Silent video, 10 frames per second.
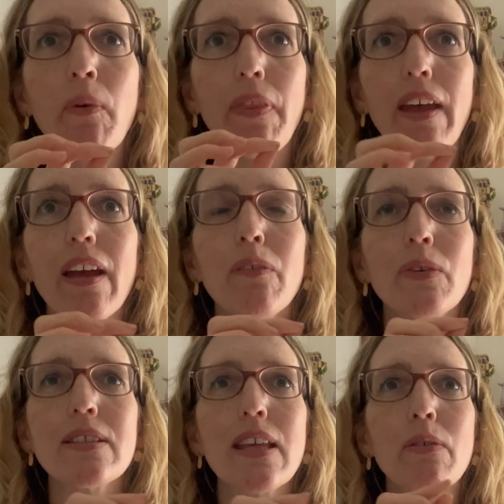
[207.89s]
with it
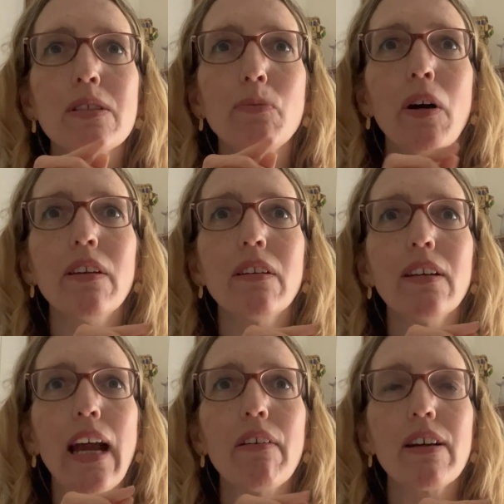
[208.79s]
was there was one
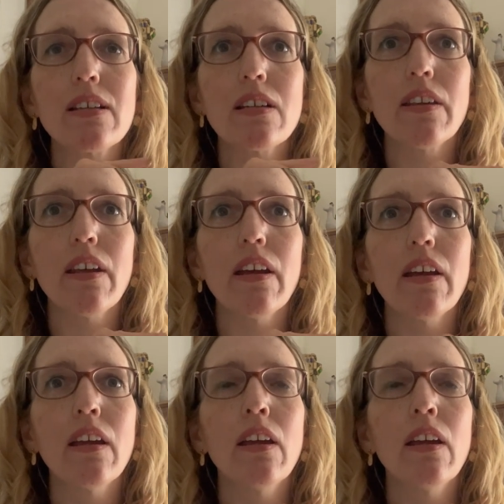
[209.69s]
character that